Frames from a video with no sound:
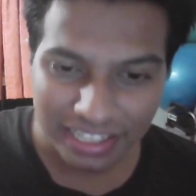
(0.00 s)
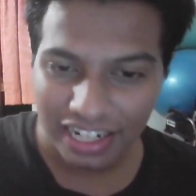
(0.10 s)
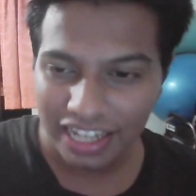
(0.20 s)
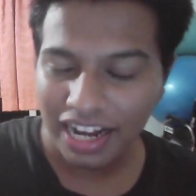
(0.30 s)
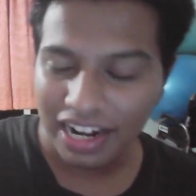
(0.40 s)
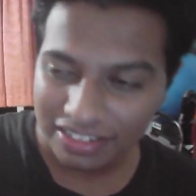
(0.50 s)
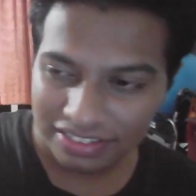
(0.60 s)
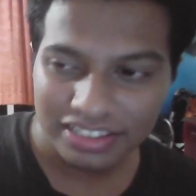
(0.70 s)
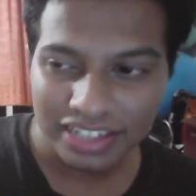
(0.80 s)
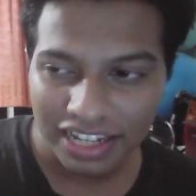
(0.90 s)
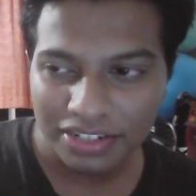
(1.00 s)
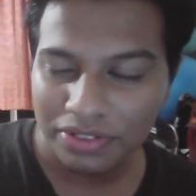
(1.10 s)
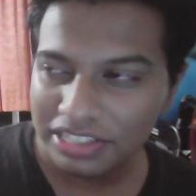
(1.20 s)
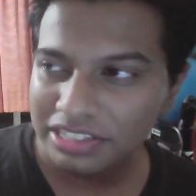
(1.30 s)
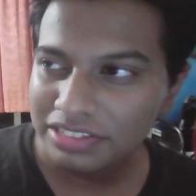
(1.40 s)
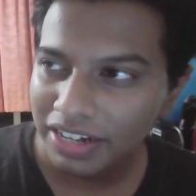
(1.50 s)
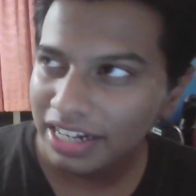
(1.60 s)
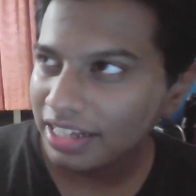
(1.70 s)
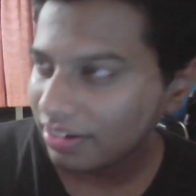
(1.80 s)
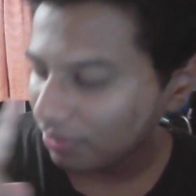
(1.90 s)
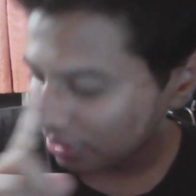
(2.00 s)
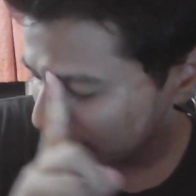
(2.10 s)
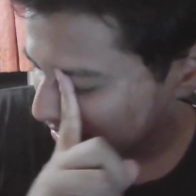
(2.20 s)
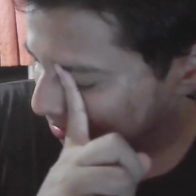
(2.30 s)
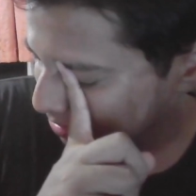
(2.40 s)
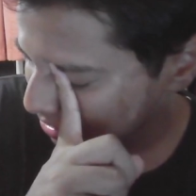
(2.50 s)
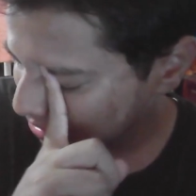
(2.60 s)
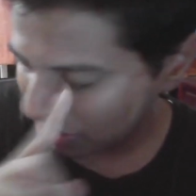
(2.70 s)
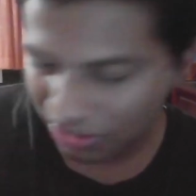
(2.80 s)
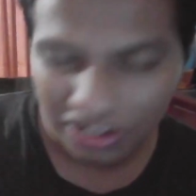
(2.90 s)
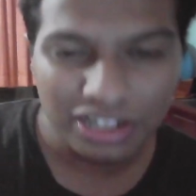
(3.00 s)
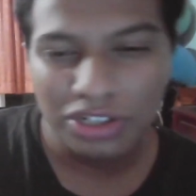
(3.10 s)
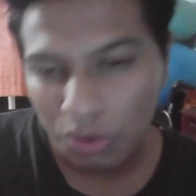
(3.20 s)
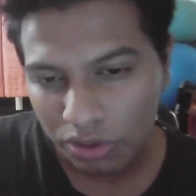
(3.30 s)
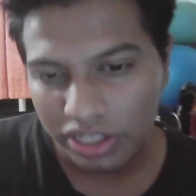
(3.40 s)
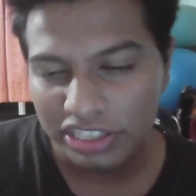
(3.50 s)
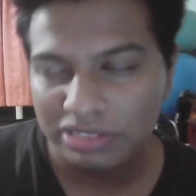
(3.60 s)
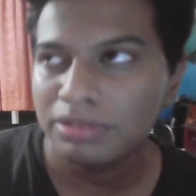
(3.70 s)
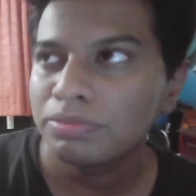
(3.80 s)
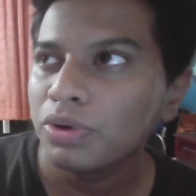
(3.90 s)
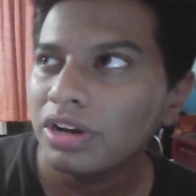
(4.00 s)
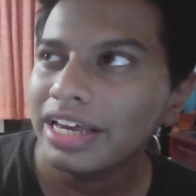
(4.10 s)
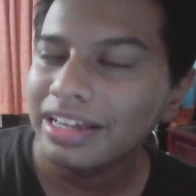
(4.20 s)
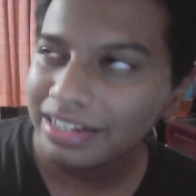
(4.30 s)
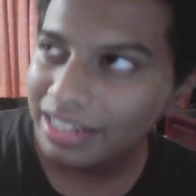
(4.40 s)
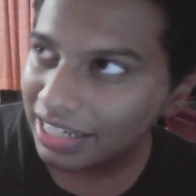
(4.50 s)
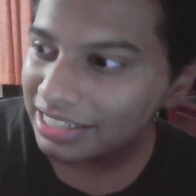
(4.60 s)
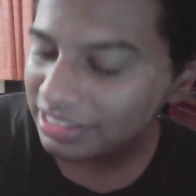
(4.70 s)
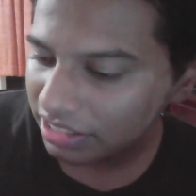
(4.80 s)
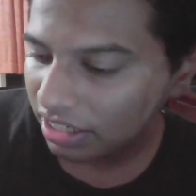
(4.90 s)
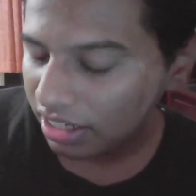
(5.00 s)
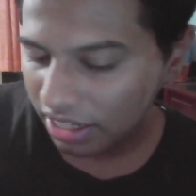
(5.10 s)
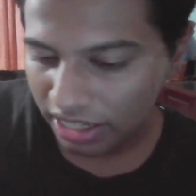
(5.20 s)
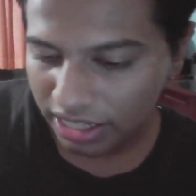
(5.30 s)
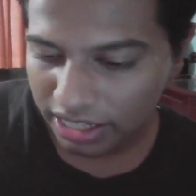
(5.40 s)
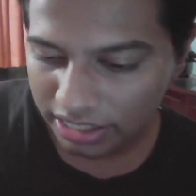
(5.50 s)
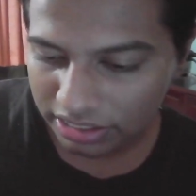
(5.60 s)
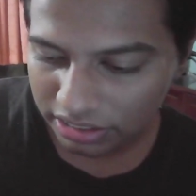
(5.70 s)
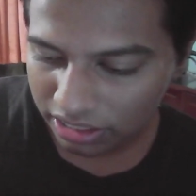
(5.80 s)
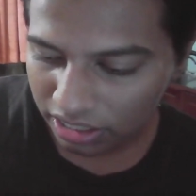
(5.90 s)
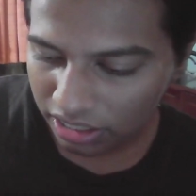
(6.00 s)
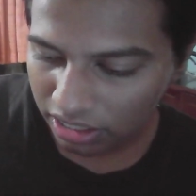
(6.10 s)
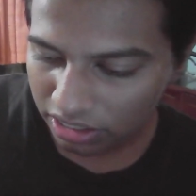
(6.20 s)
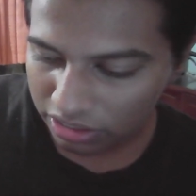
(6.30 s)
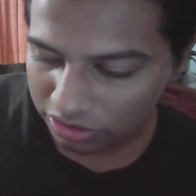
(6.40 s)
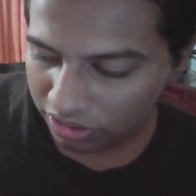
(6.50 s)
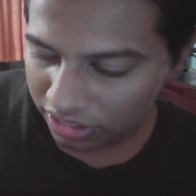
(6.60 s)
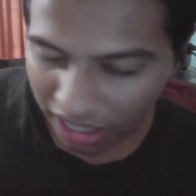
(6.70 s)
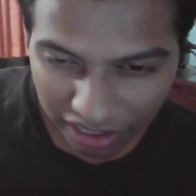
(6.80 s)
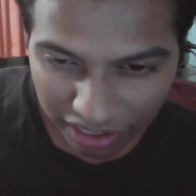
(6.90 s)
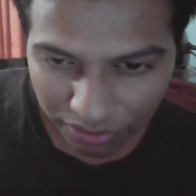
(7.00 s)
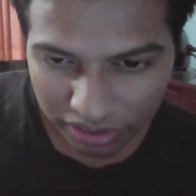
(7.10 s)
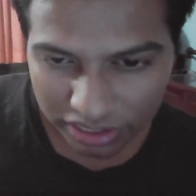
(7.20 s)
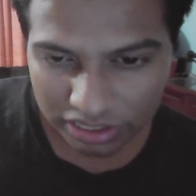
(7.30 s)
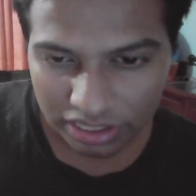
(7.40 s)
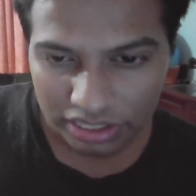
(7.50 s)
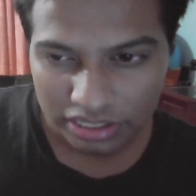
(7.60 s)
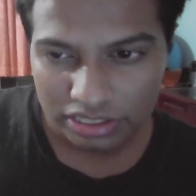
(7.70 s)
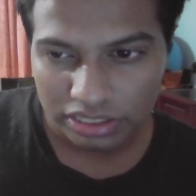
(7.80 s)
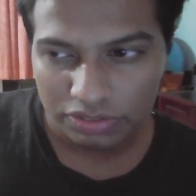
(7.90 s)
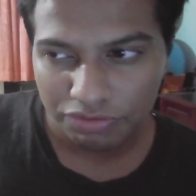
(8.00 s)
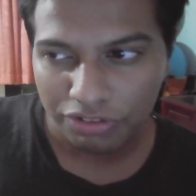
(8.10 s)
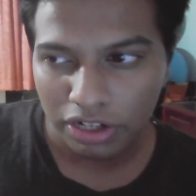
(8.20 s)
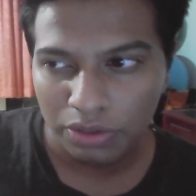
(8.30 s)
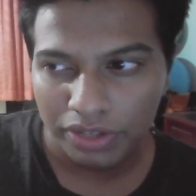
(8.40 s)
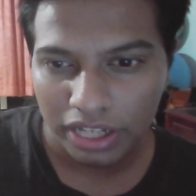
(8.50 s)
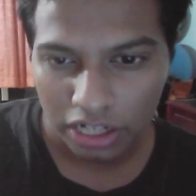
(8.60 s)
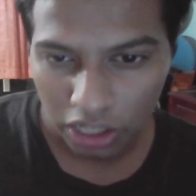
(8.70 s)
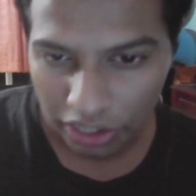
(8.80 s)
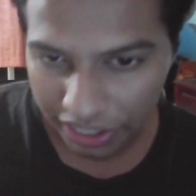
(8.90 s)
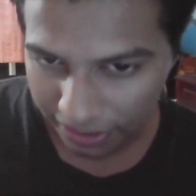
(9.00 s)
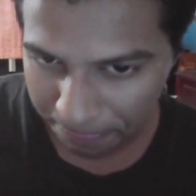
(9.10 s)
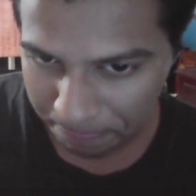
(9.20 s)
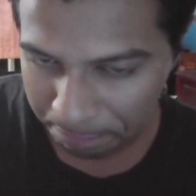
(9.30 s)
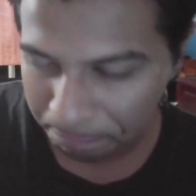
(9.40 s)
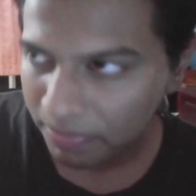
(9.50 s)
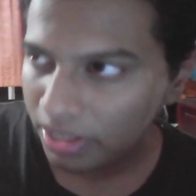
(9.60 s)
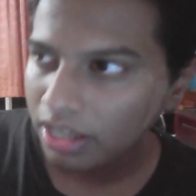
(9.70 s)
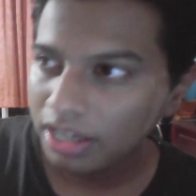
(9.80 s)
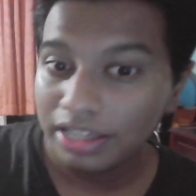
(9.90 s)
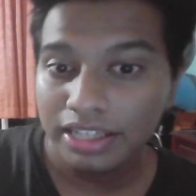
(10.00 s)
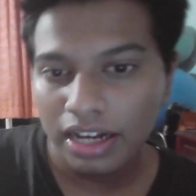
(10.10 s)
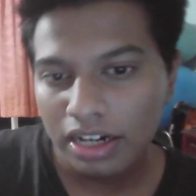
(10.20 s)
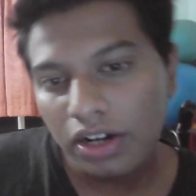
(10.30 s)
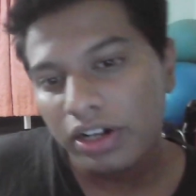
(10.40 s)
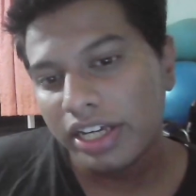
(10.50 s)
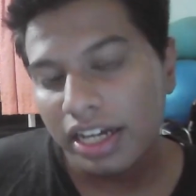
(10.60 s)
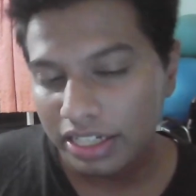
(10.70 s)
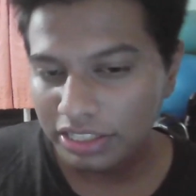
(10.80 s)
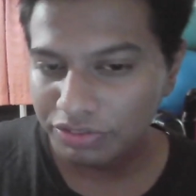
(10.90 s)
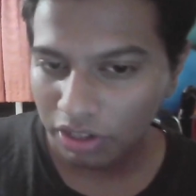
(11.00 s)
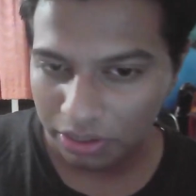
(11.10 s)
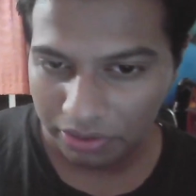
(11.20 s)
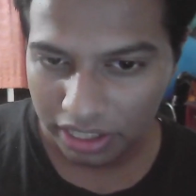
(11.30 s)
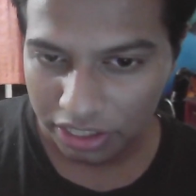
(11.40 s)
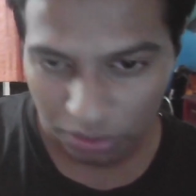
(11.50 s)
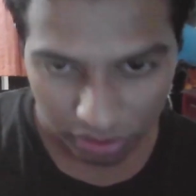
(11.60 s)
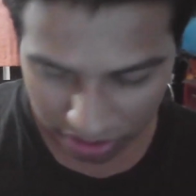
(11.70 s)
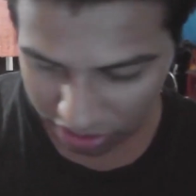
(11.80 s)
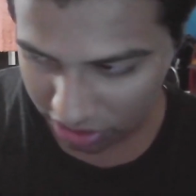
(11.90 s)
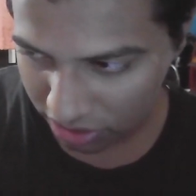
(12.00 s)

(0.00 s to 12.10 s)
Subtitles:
Like, another thing that I noticed while watching the episode, not notice, but more like realize, is so young Jonas is following Claudia. Young Claudia is following Jonas.